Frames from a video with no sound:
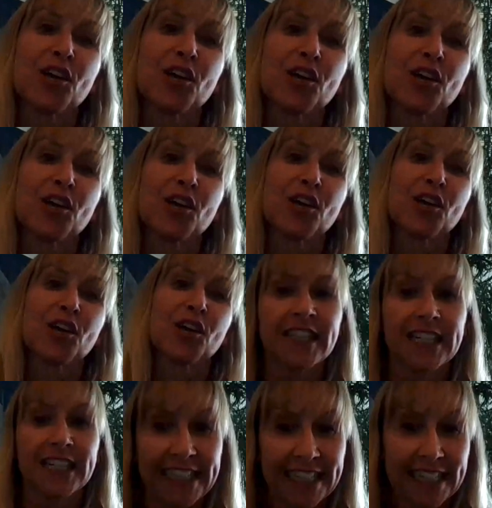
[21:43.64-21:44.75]
we share
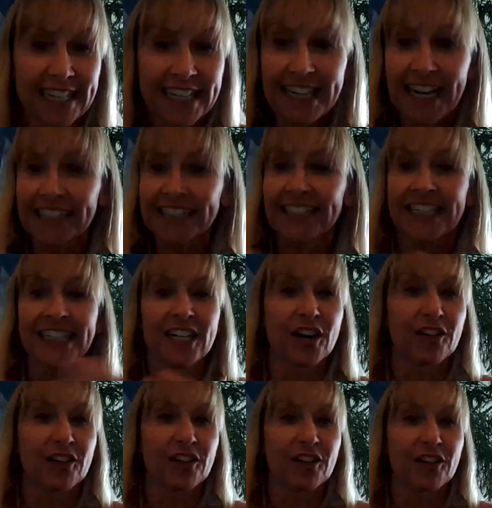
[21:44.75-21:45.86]
the cleaning. I take care of
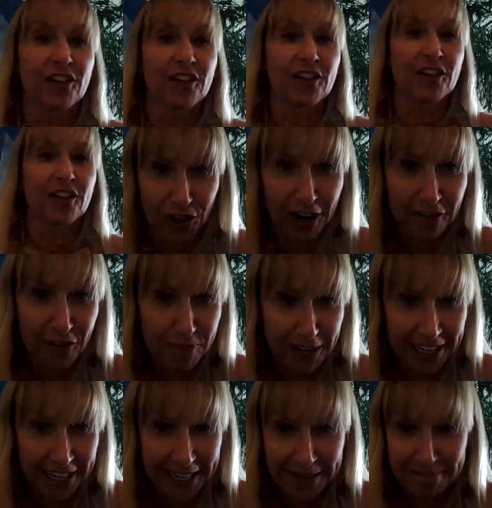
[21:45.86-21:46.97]
all the clothes for
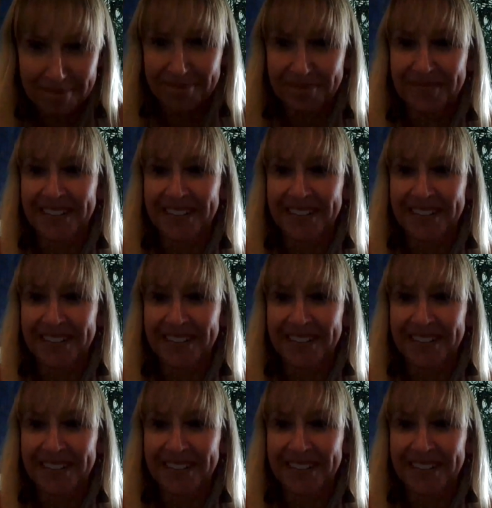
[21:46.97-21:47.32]
everybody.